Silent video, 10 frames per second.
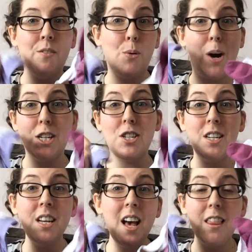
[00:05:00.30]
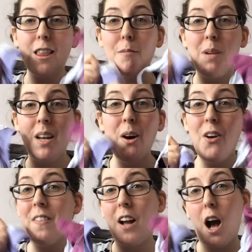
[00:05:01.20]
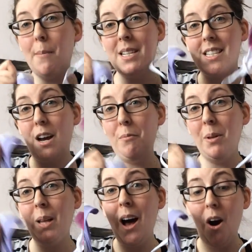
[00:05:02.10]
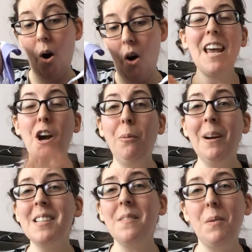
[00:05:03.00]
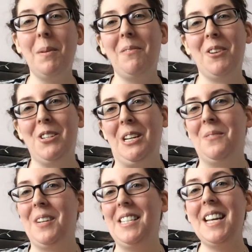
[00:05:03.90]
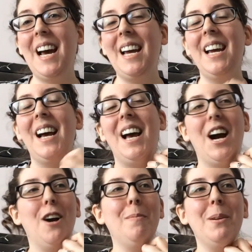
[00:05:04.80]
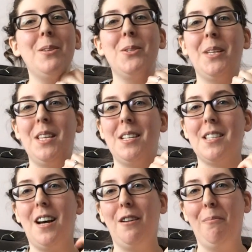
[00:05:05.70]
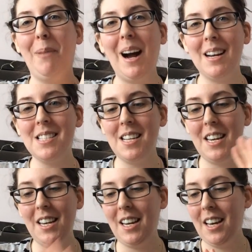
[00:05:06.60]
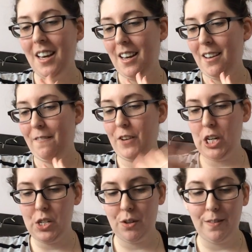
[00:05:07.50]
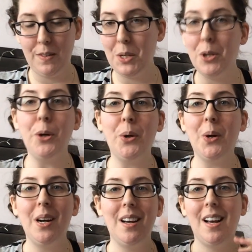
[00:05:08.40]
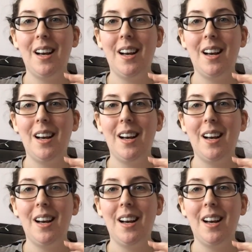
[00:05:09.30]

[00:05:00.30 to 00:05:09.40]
haven't watched it yet? Let me know in the comments down below. I hope you guys have a pretty free stress free day. Hope you enjoyed this unboxing, first review,